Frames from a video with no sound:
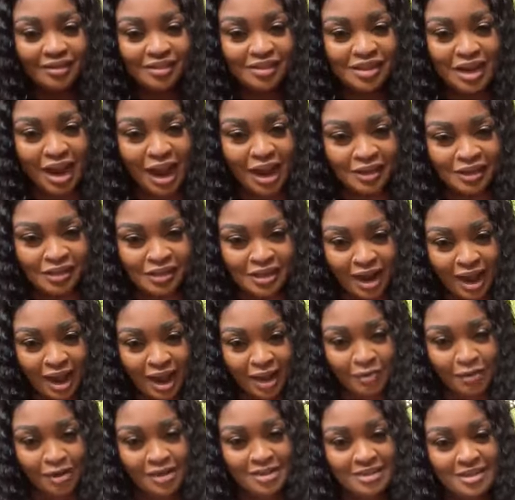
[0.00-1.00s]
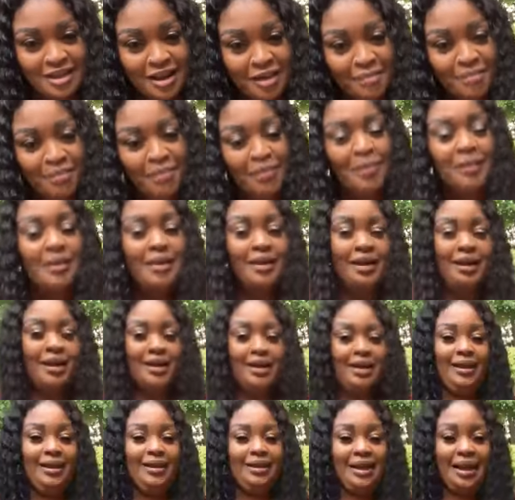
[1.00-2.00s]
Shasha, what's up?
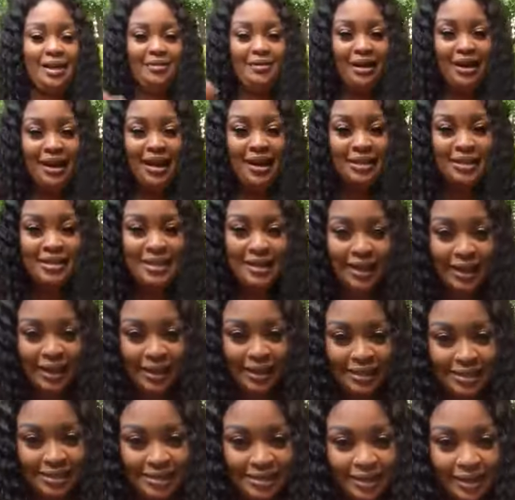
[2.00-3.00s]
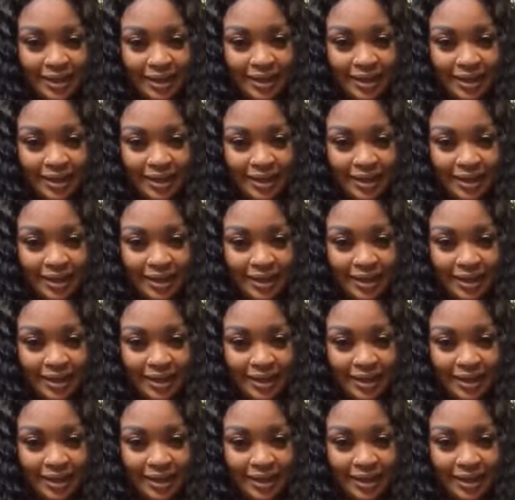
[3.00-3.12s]
Come on, let's eat.